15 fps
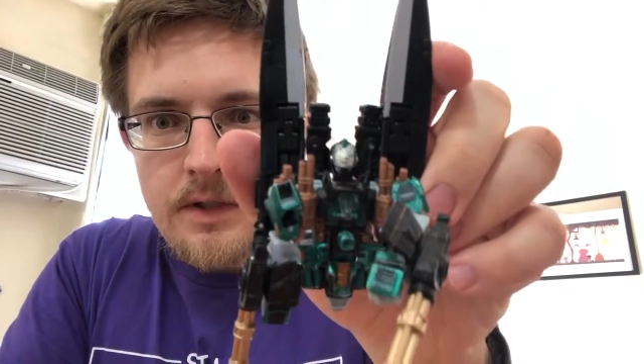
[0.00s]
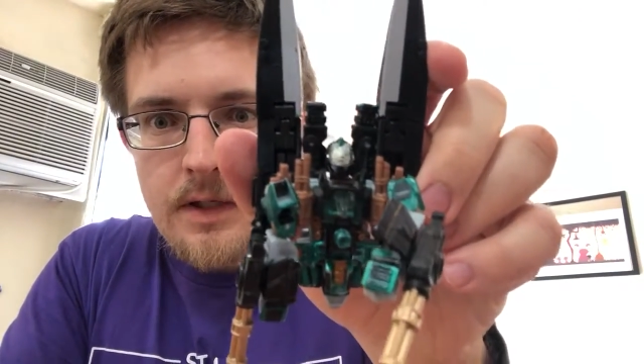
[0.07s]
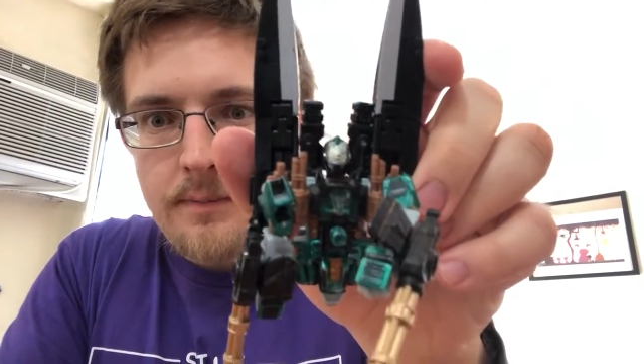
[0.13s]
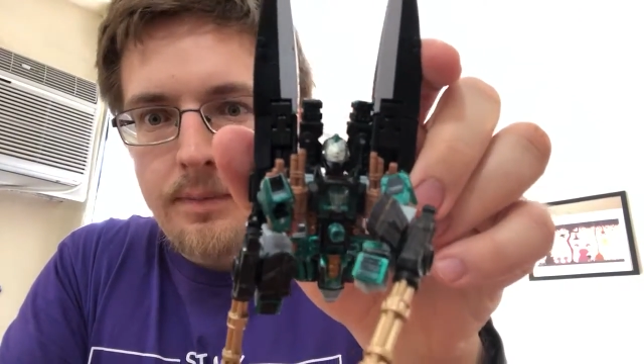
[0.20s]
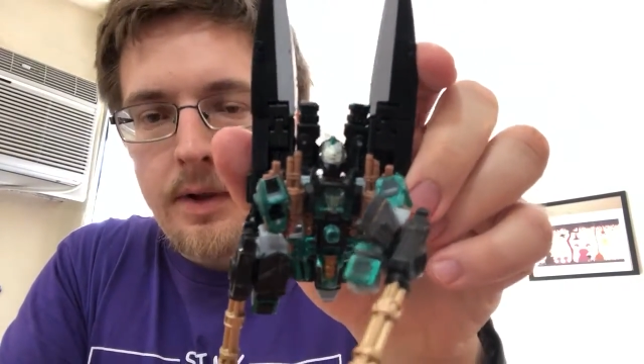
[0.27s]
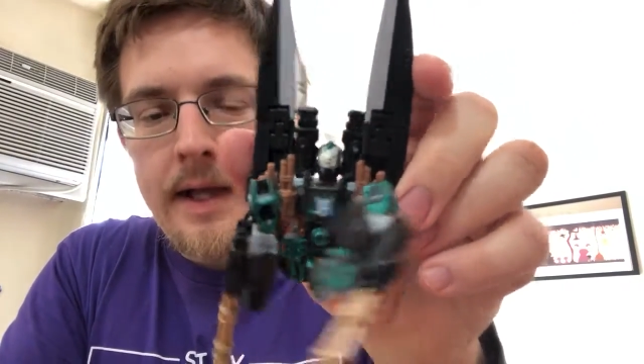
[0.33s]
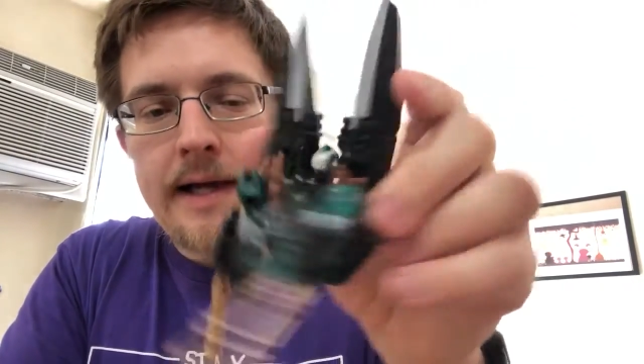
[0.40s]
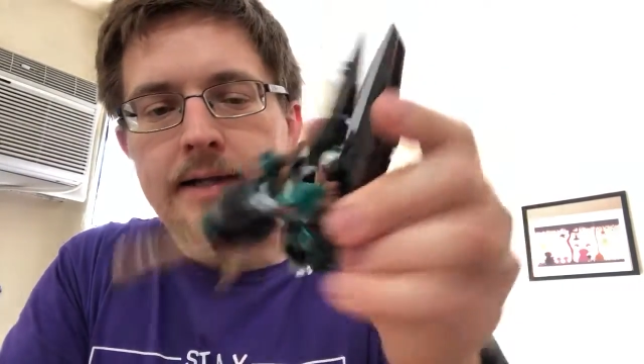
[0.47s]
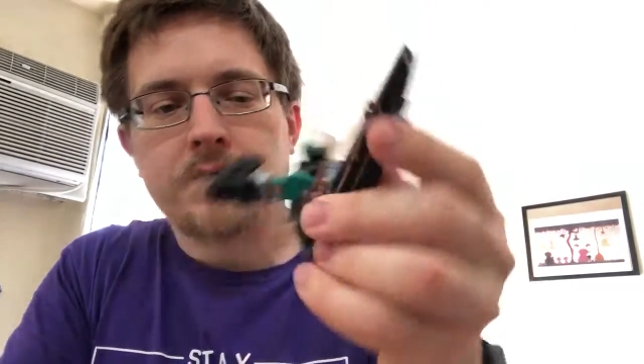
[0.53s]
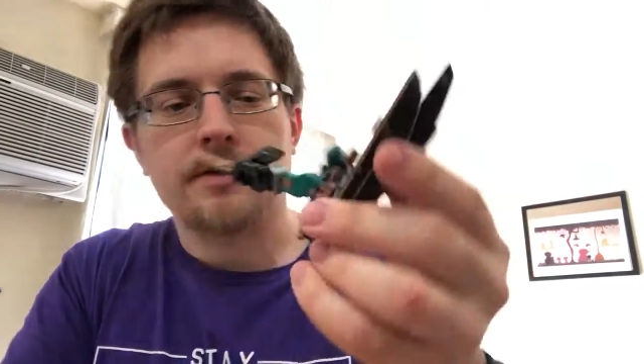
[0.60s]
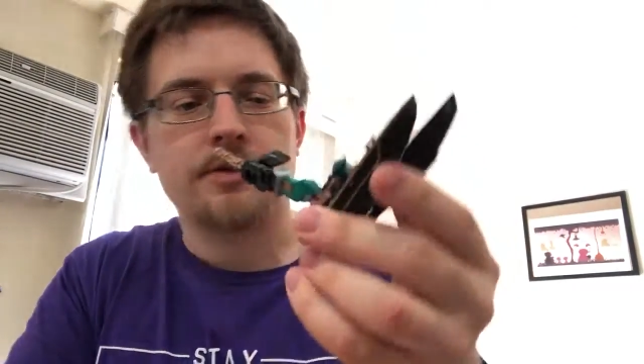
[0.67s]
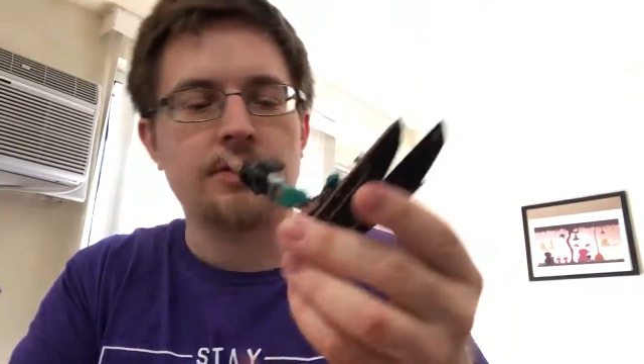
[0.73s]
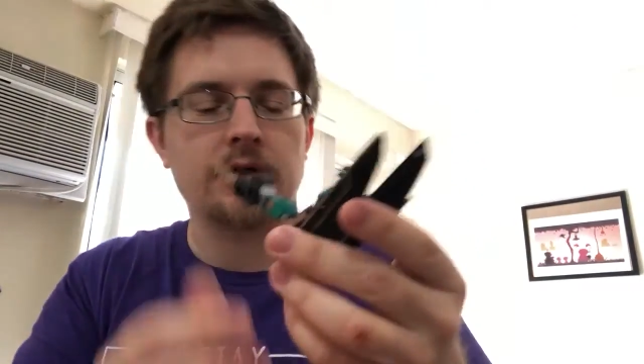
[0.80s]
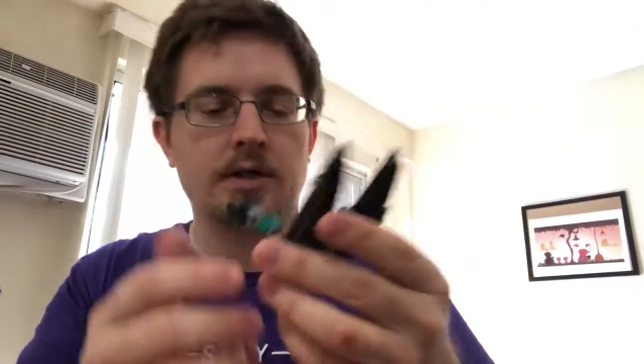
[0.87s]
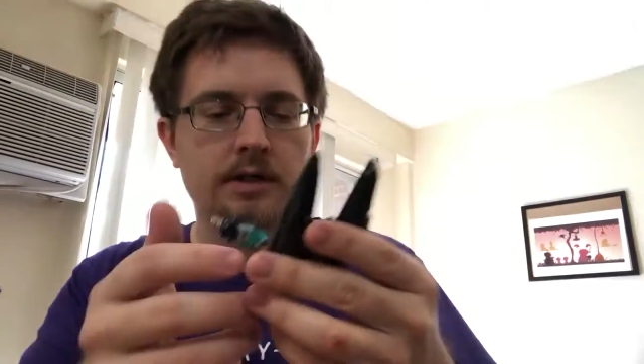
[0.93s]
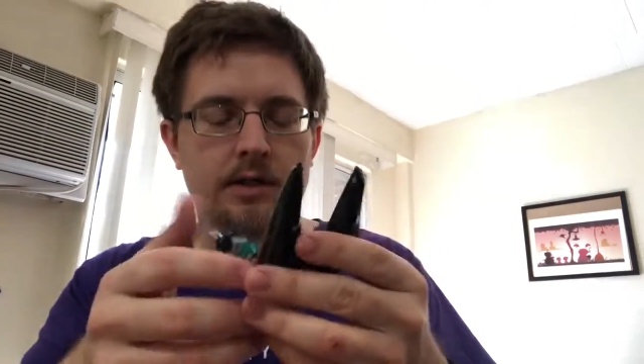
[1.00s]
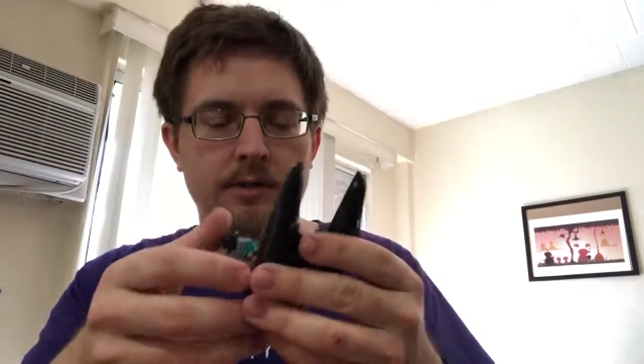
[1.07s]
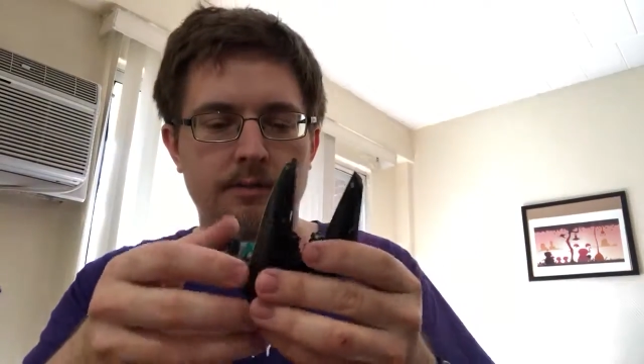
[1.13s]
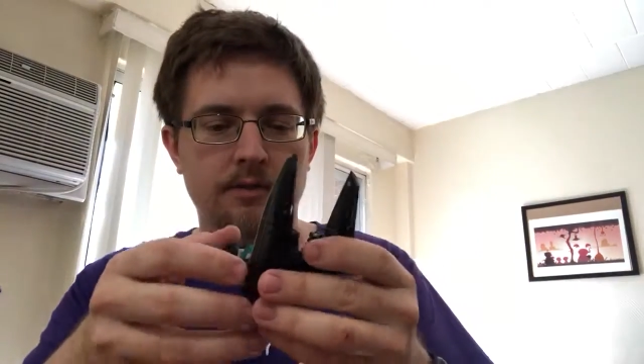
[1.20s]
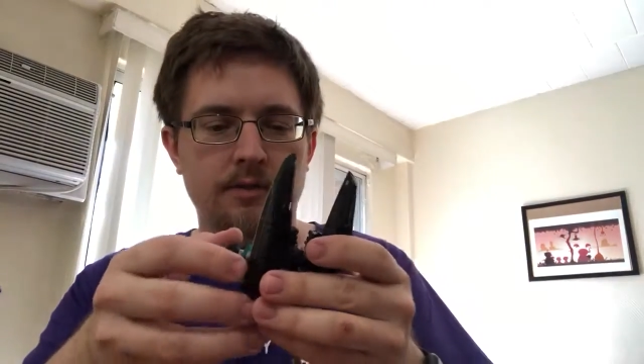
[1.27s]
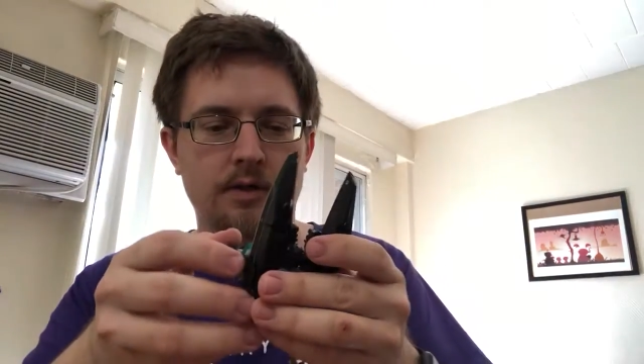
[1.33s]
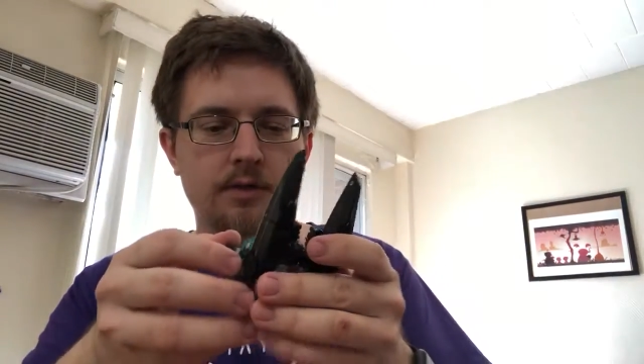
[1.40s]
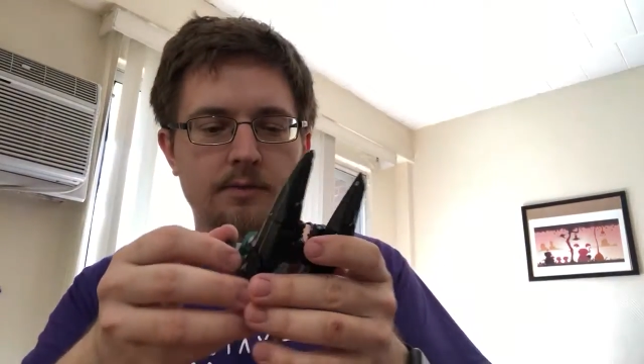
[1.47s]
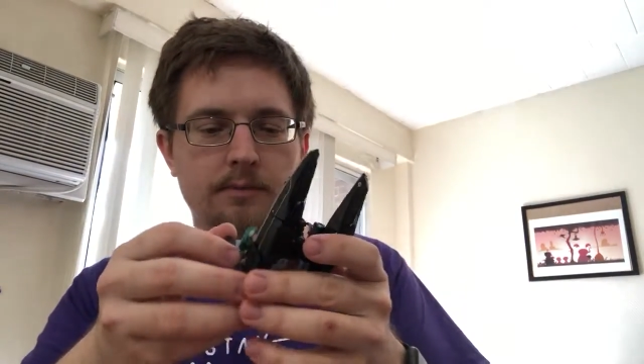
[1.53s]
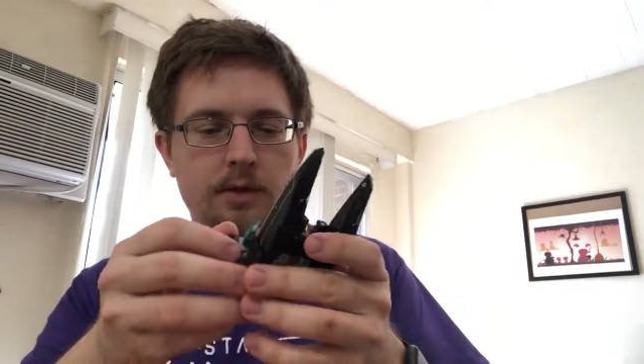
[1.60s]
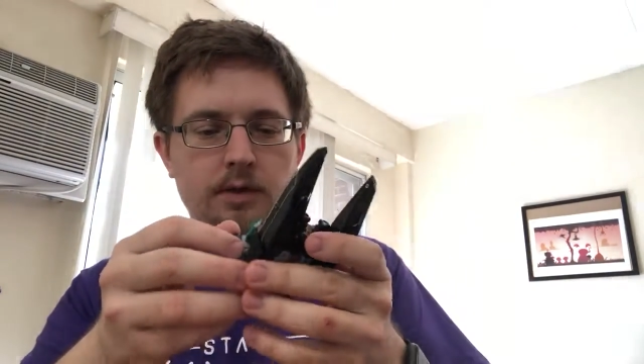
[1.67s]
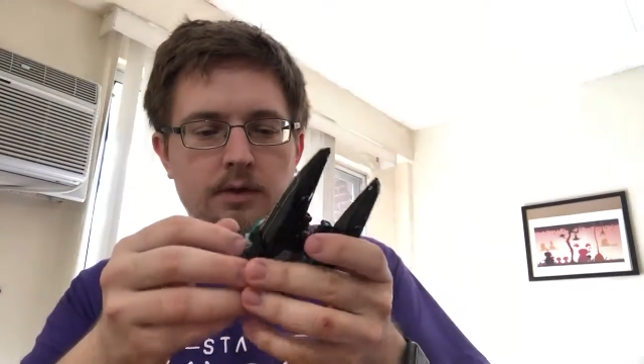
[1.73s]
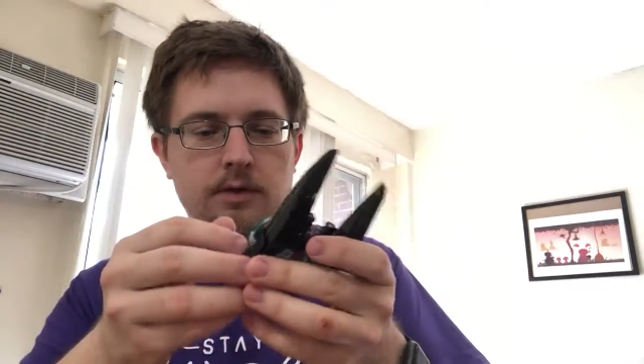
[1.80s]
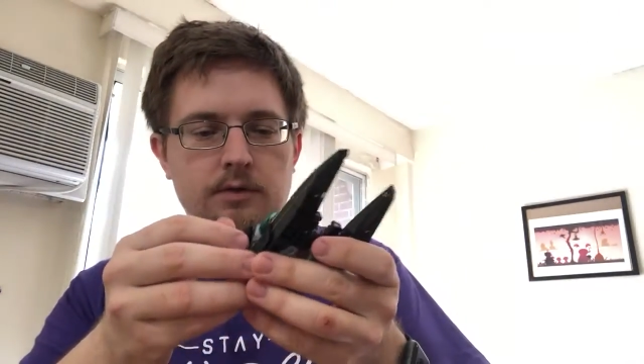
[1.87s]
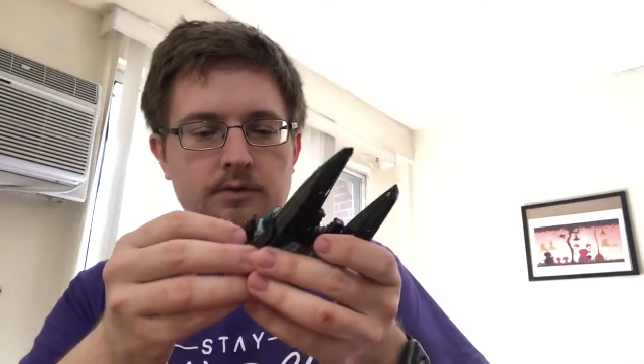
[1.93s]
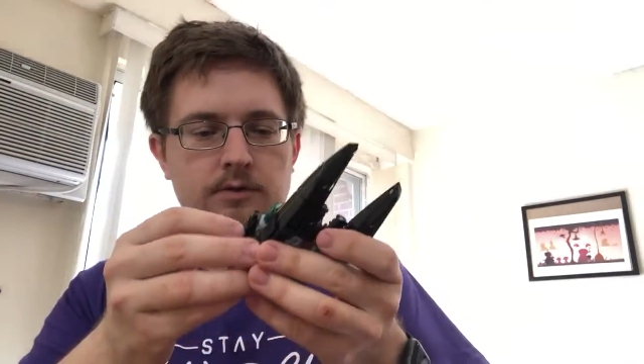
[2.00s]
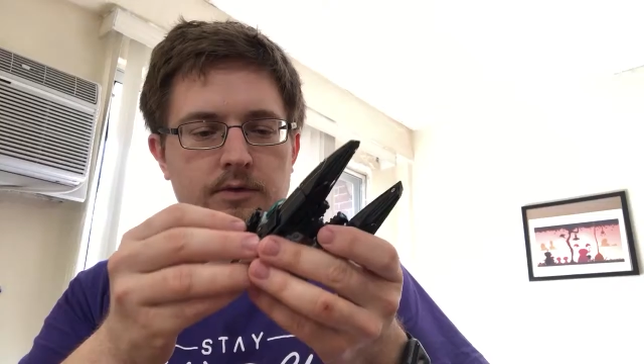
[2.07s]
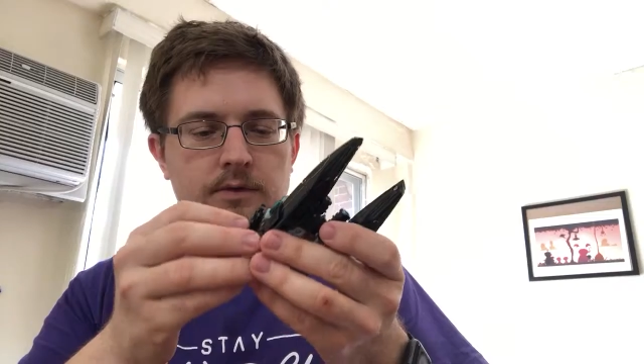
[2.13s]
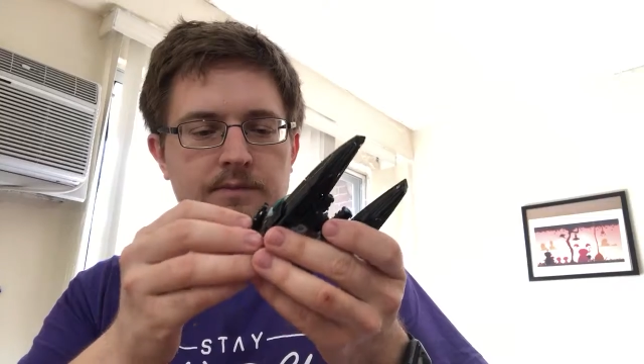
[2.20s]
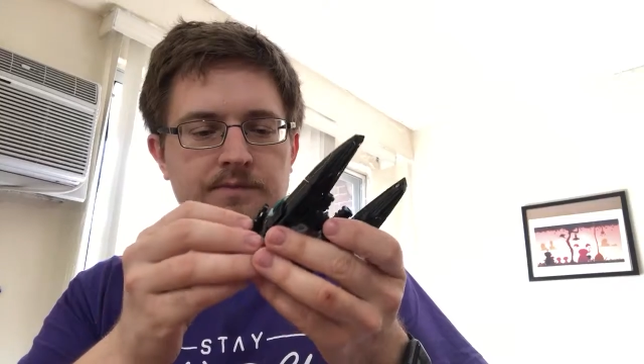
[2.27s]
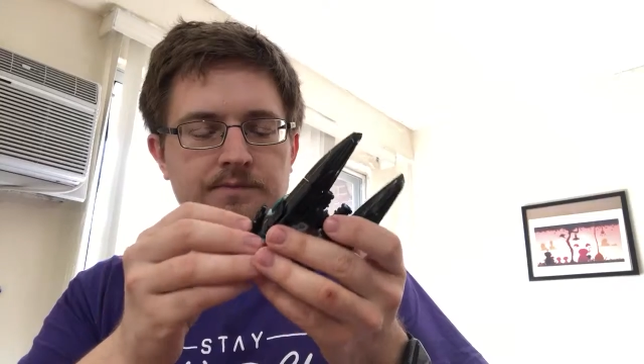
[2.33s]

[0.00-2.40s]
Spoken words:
and black that you're seeing on him is Gundam markers